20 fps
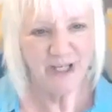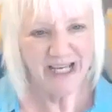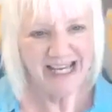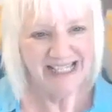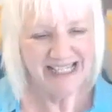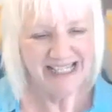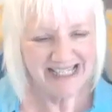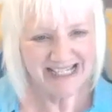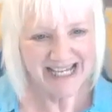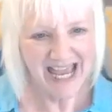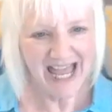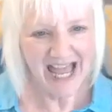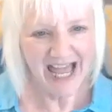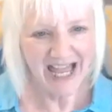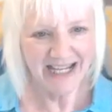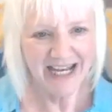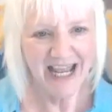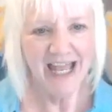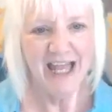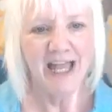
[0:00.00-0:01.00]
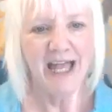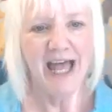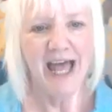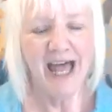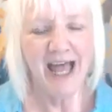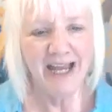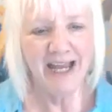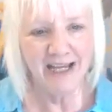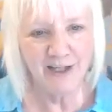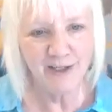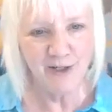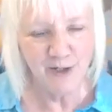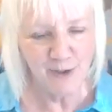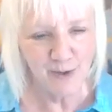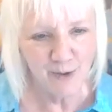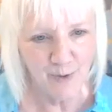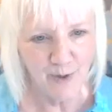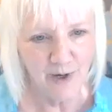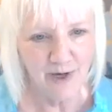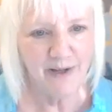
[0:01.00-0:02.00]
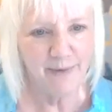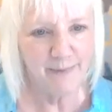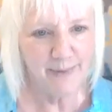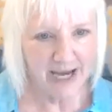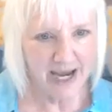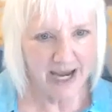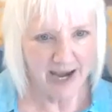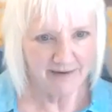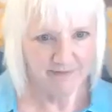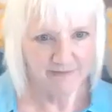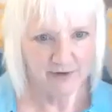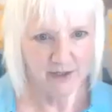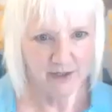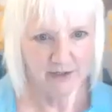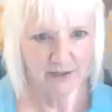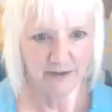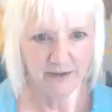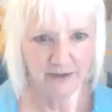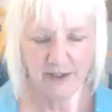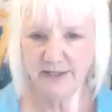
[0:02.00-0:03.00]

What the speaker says: instead I ignore the behavior,